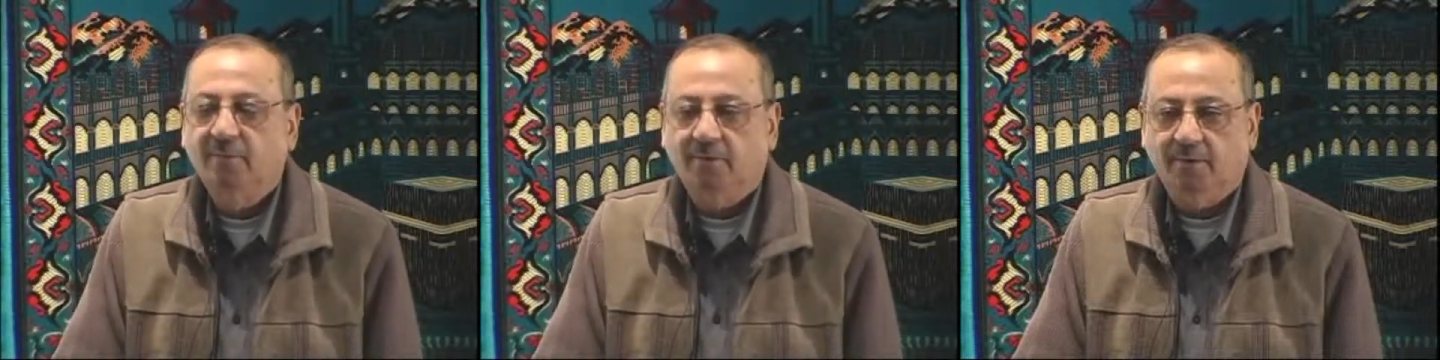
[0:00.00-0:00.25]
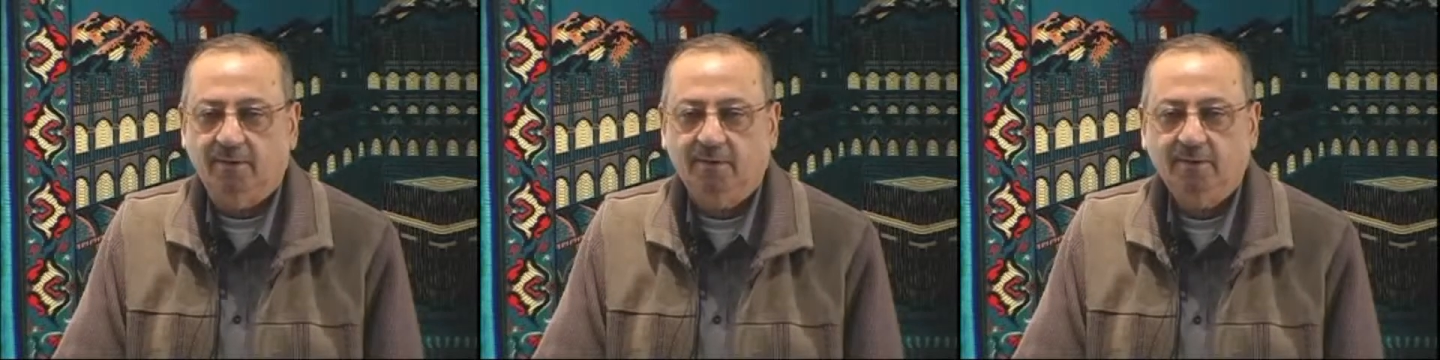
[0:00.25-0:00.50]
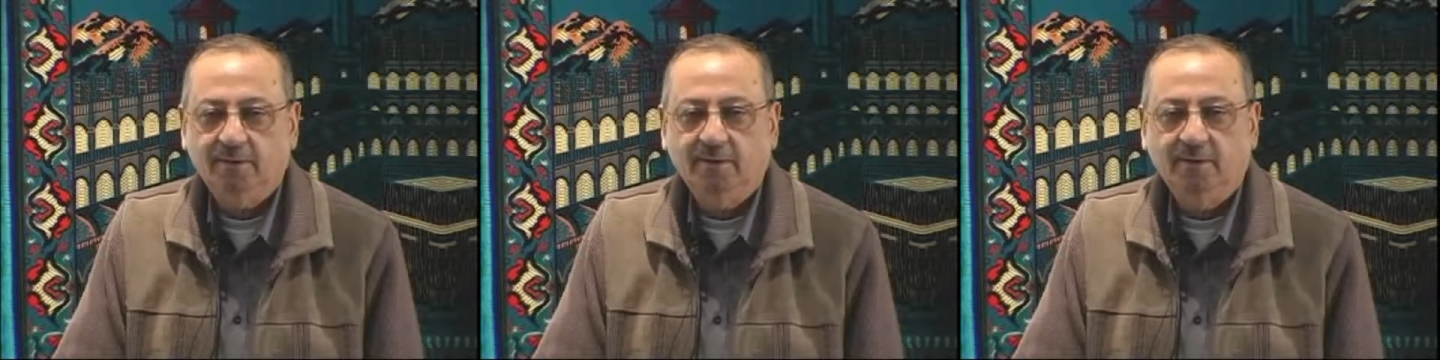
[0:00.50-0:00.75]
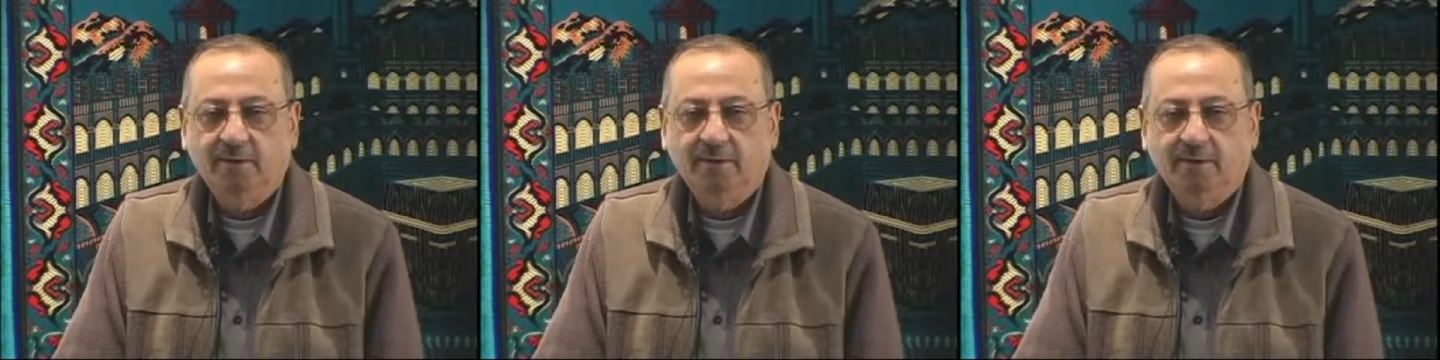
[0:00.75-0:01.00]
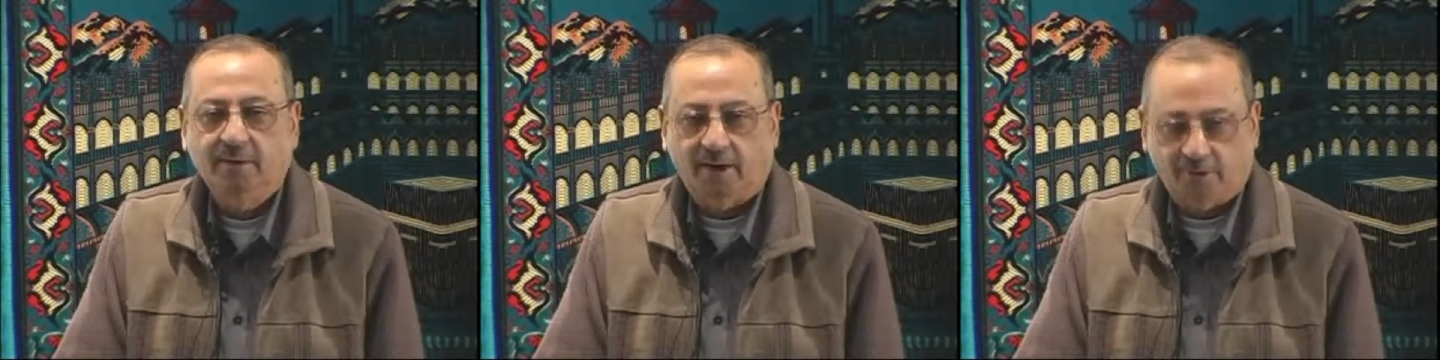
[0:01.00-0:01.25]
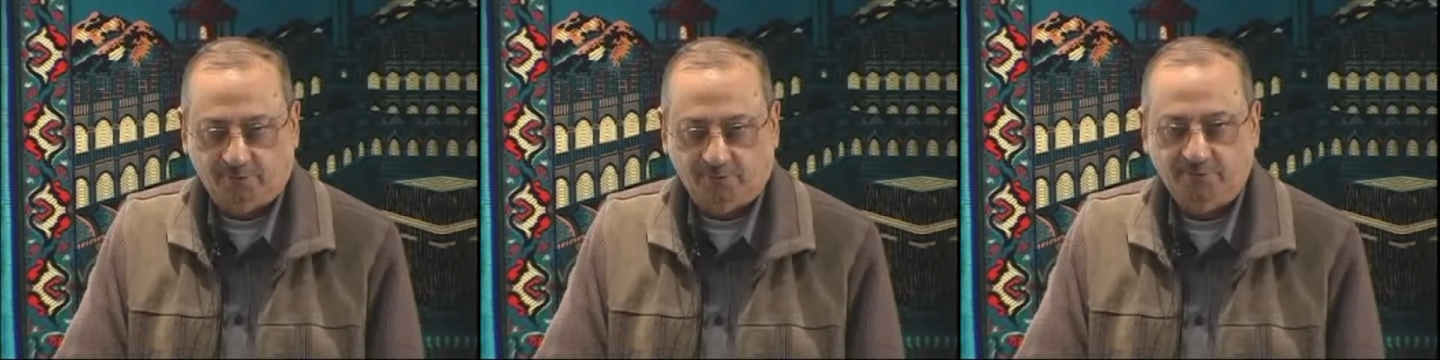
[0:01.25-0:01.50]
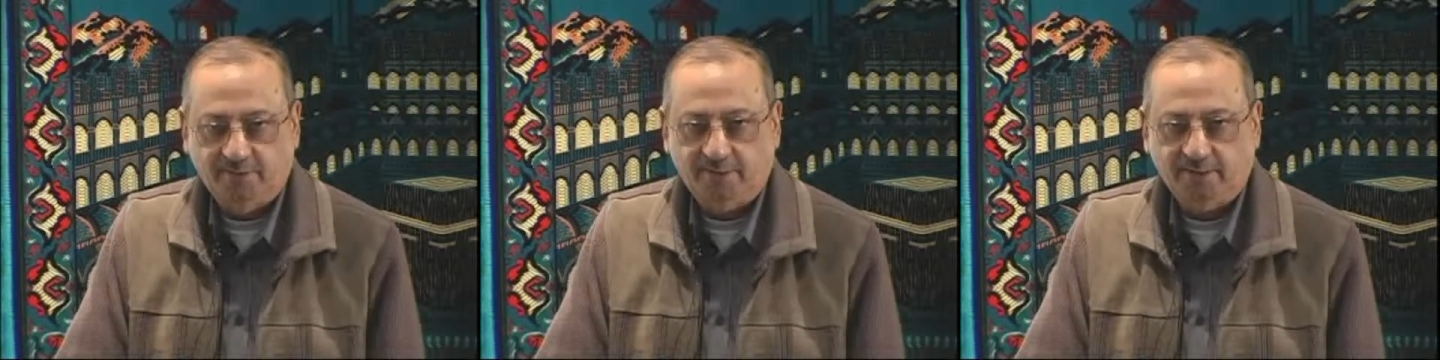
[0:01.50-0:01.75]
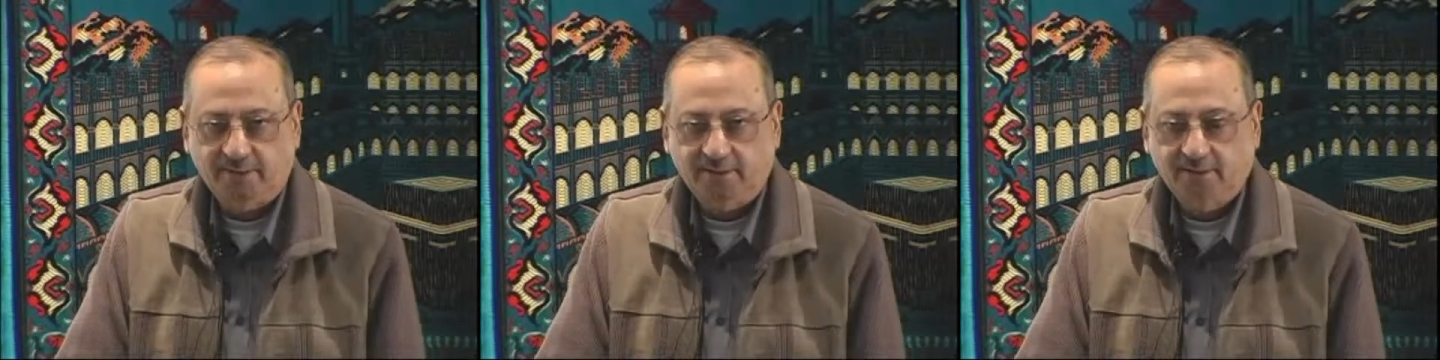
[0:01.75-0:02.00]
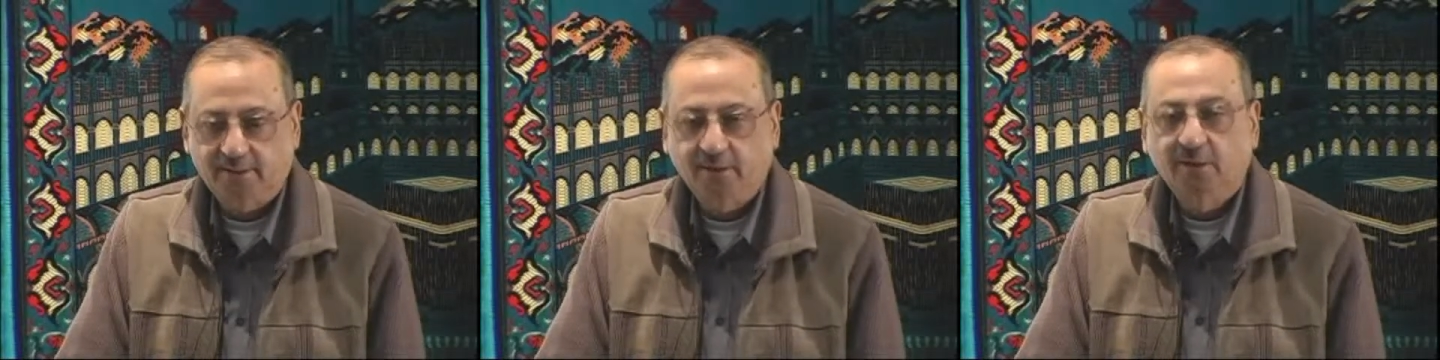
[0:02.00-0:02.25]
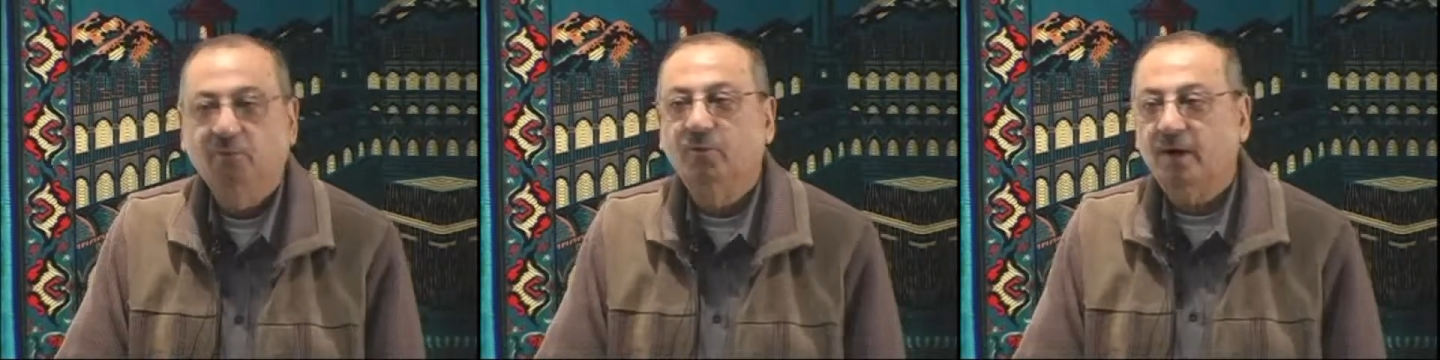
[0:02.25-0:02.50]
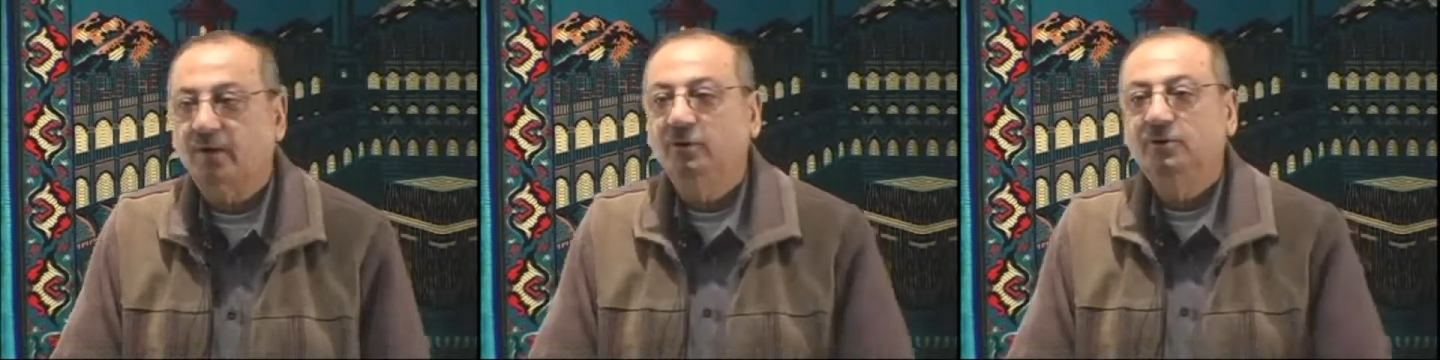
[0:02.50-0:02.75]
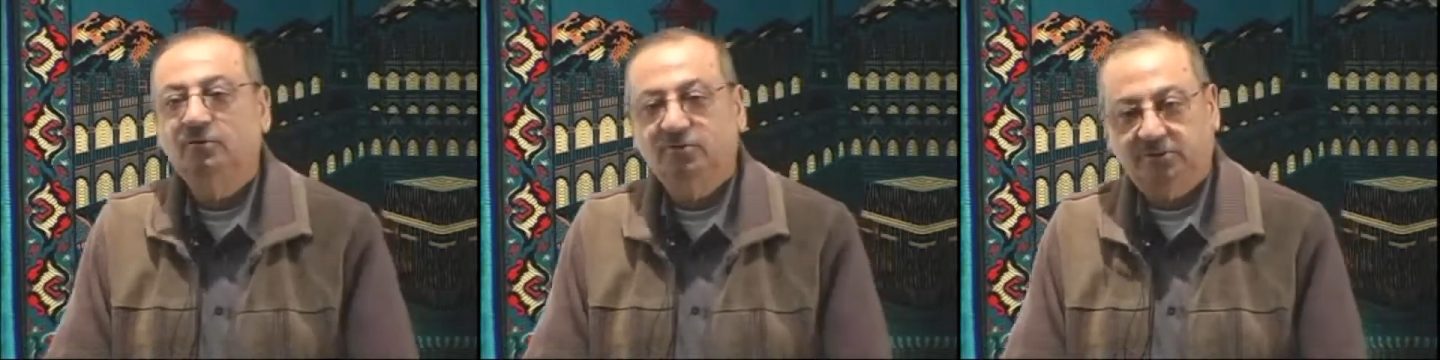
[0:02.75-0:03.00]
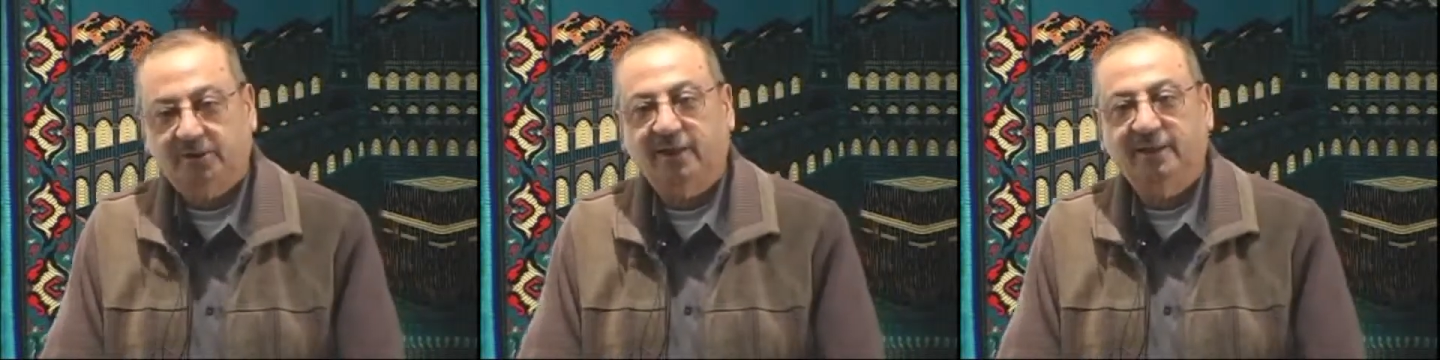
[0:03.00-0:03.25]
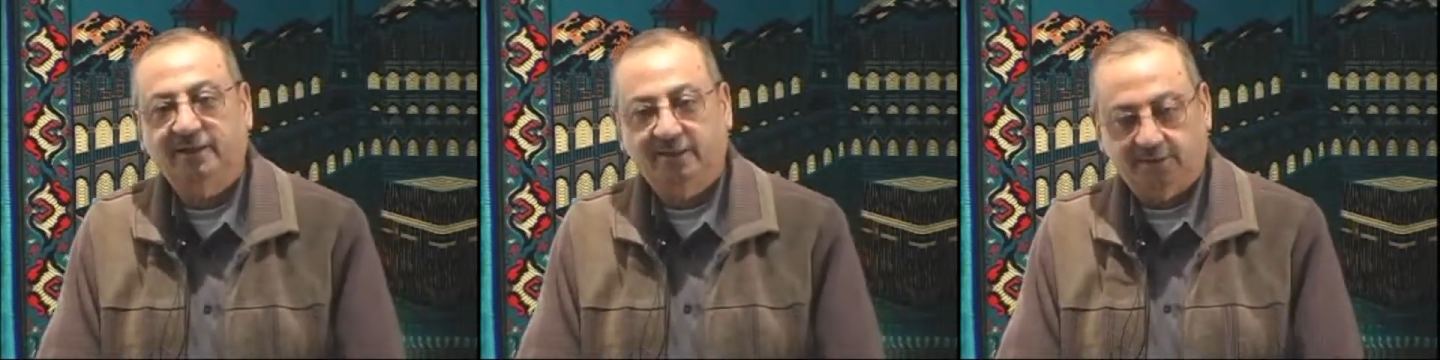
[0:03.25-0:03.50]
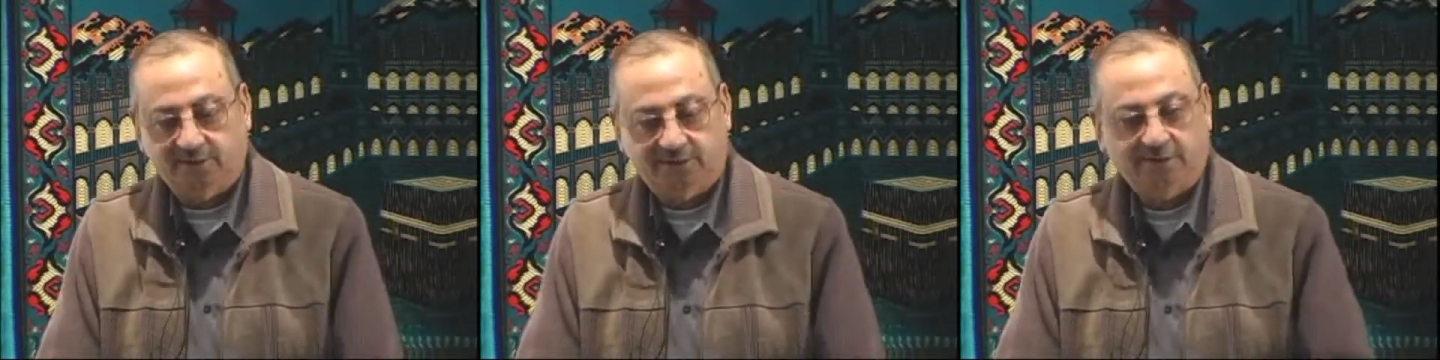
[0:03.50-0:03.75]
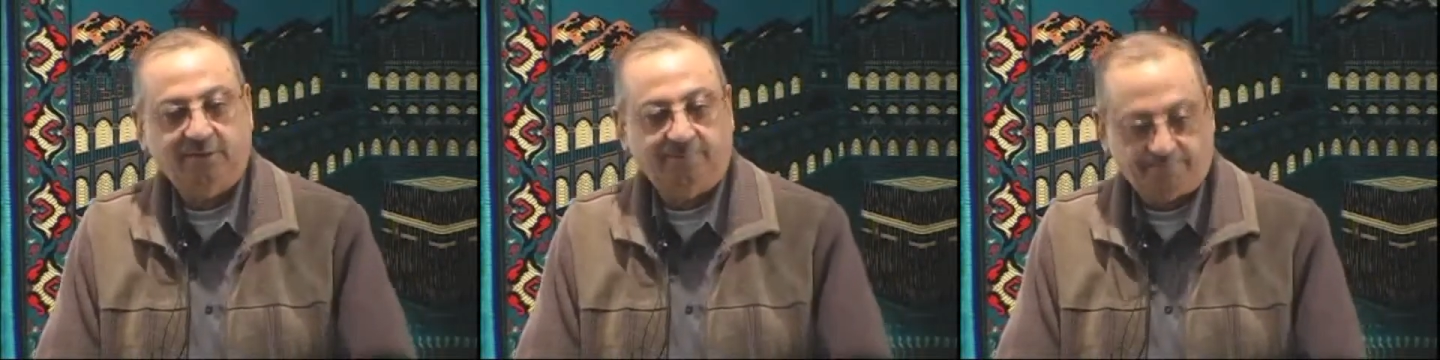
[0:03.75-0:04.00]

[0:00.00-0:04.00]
Are you with me, brother? We are going to study this